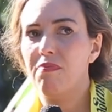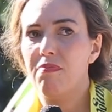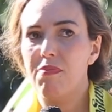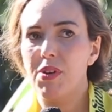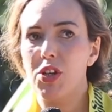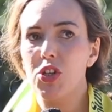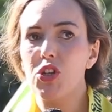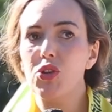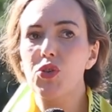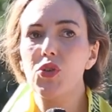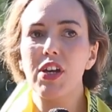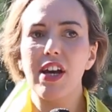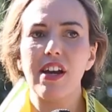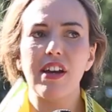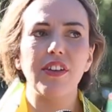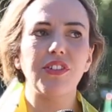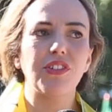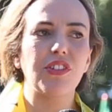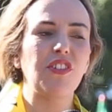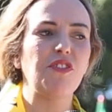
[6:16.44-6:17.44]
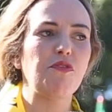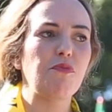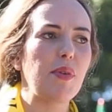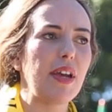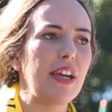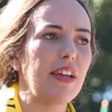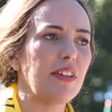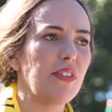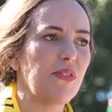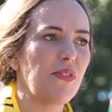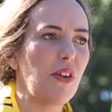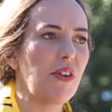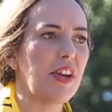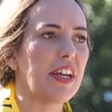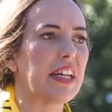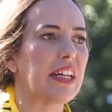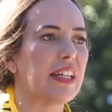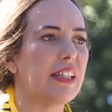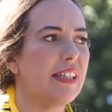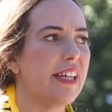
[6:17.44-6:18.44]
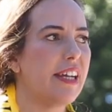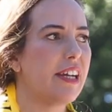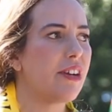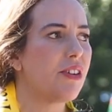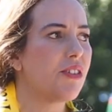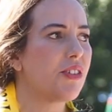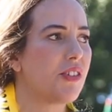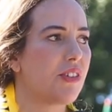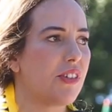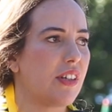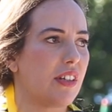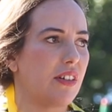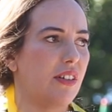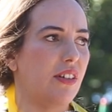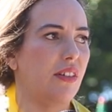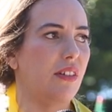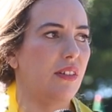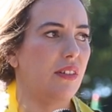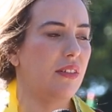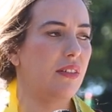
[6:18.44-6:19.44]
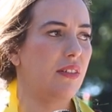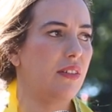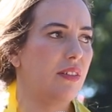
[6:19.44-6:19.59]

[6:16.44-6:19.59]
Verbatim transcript: But you guys have made a very clear signal